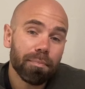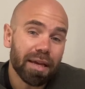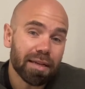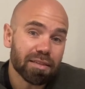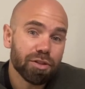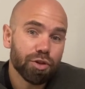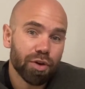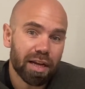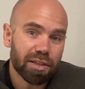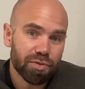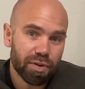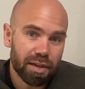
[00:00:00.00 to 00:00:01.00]
means
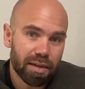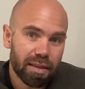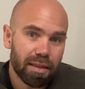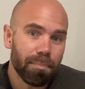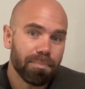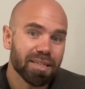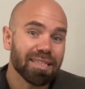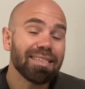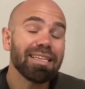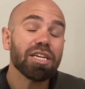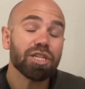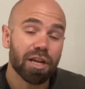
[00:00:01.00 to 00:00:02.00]
transferring the
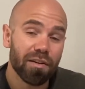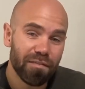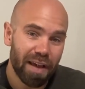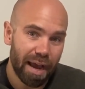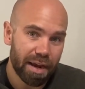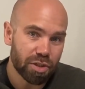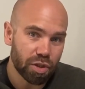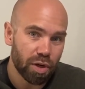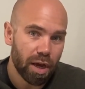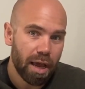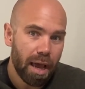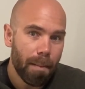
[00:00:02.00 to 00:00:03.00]
decision
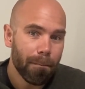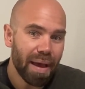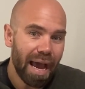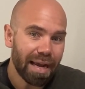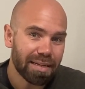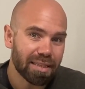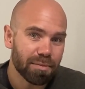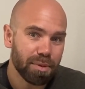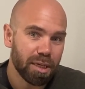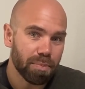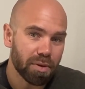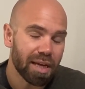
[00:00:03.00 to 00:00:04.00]
factor back to the
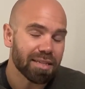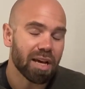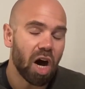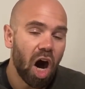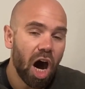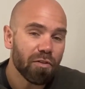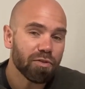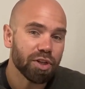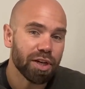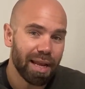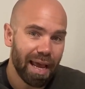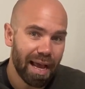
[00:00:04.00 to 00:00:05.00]
people as
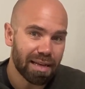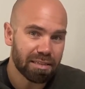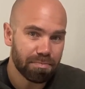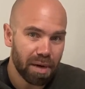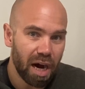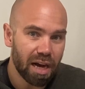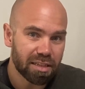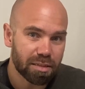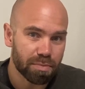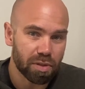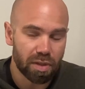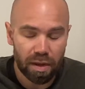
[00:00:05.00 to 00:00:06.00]
often as
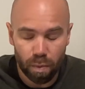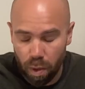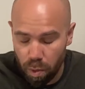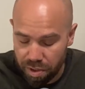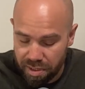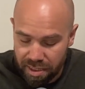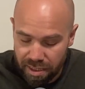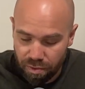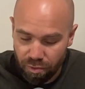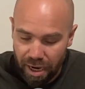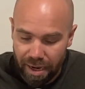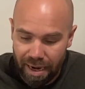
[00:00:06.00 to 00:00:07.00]
possible. And what we're seeing
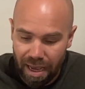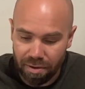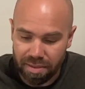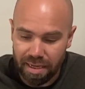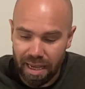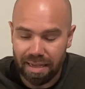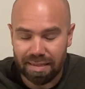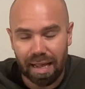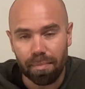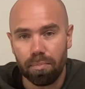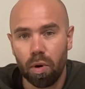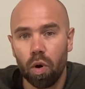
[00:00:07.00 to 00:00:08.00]
right now today is
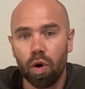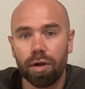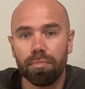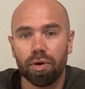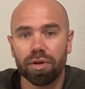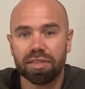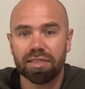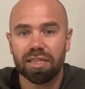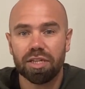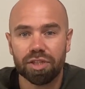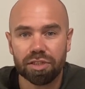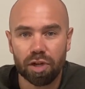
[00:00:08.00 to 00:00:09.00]
that more and more
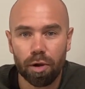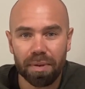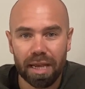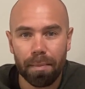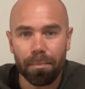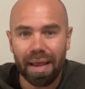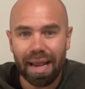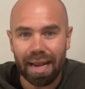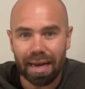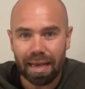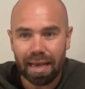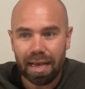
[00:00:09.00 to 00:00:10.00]
decisions are being
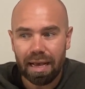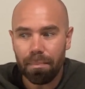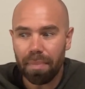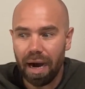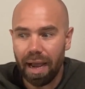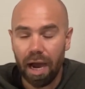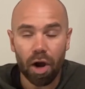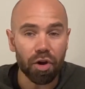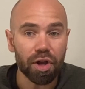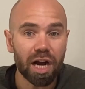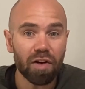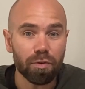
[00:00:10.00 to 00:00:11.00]
made by our
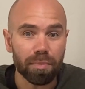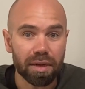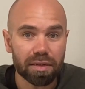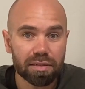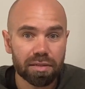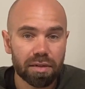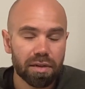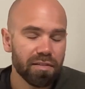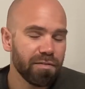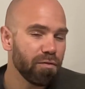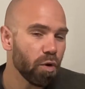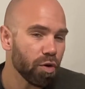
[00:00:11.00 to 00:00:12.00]
government
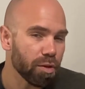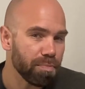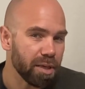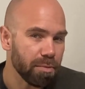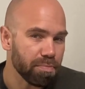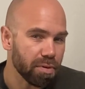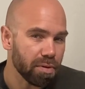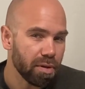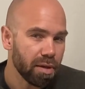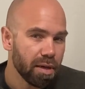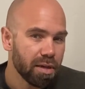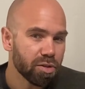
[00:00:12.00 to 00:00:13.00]
for the people.
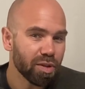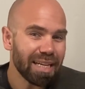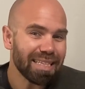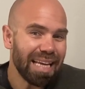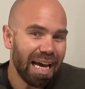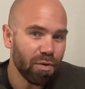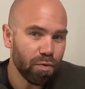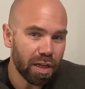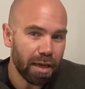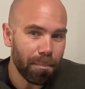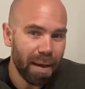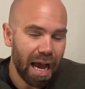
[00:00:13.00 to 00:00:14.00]
So that's not
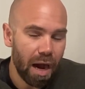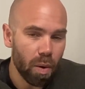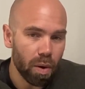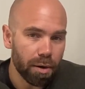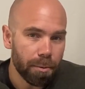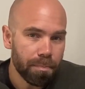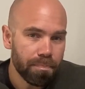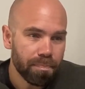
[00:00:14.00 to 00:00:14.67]
really power.